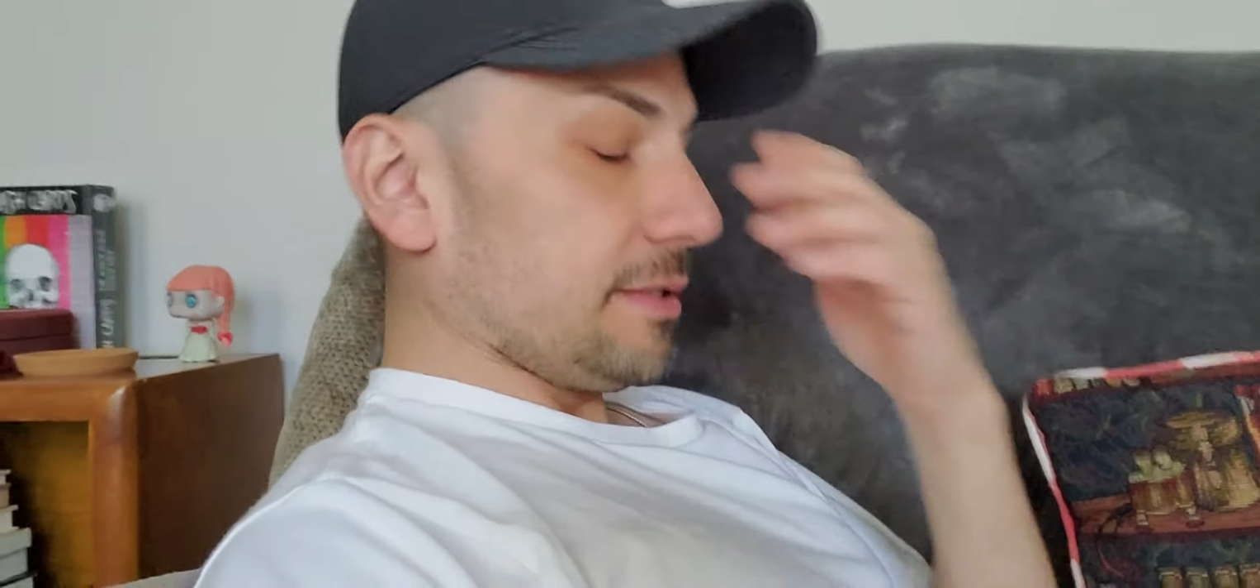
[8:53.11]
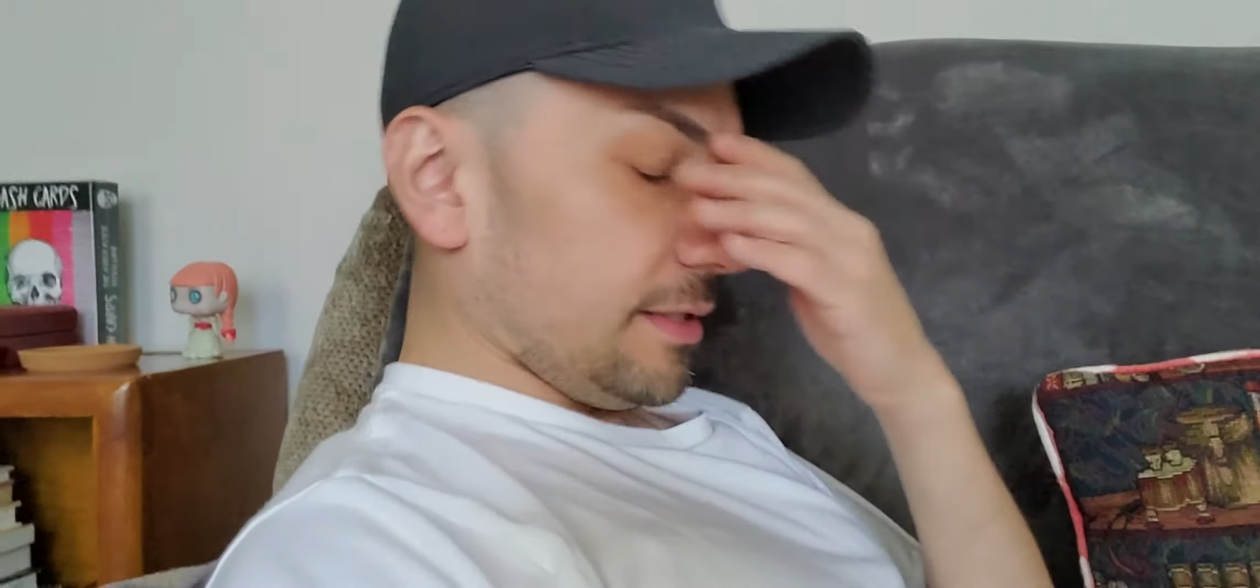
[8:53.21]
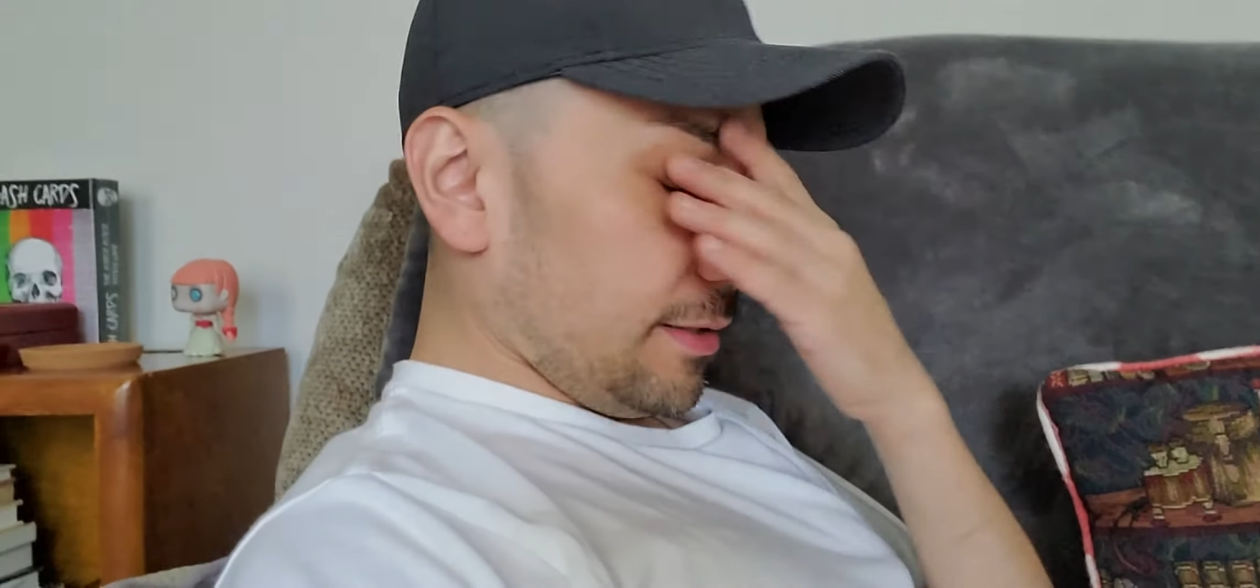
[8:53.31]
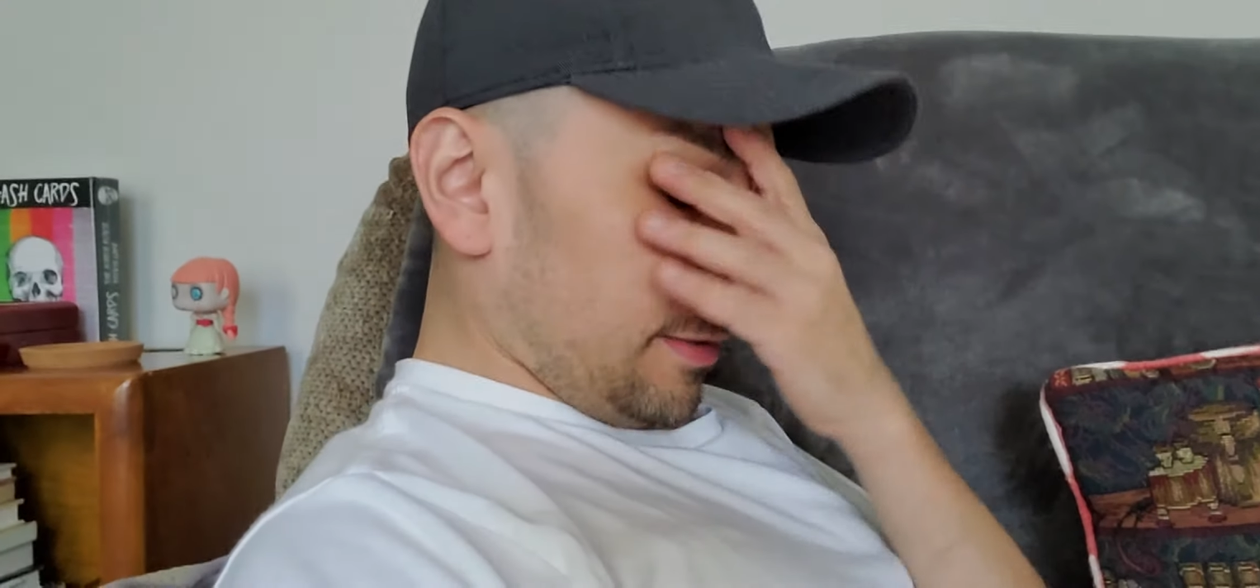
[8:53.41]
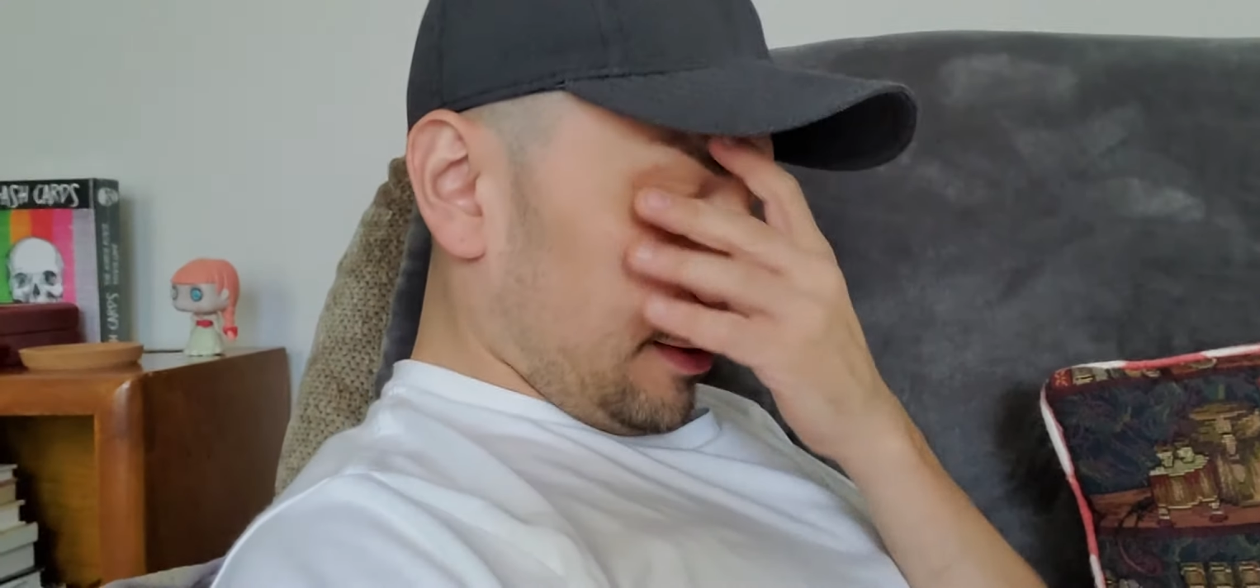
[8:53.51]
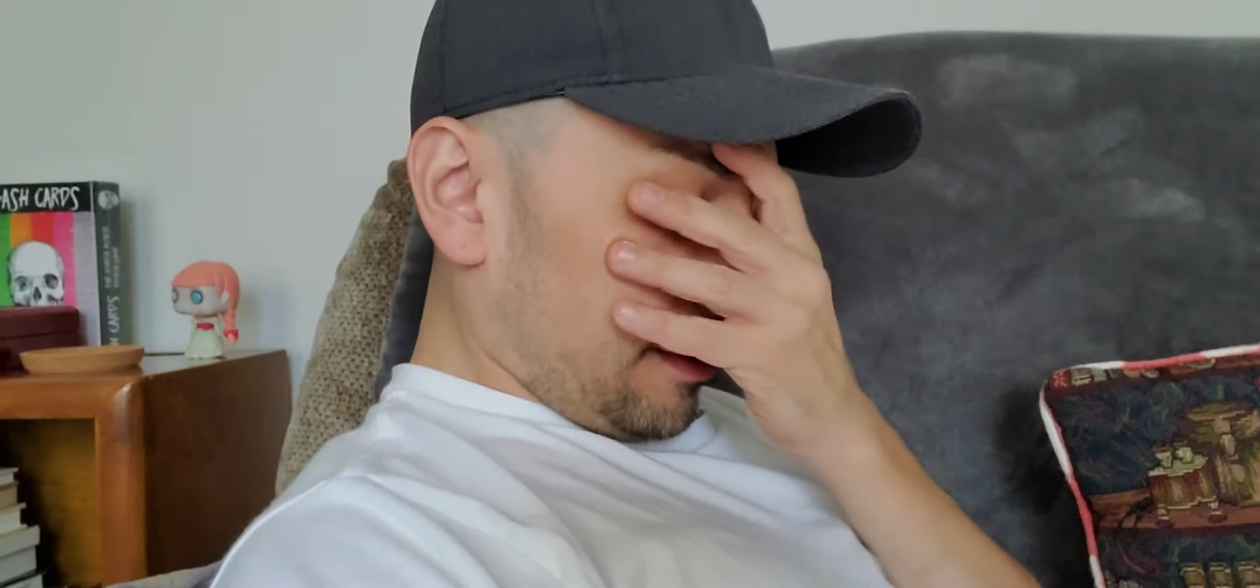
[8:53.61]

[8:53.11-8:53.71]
God,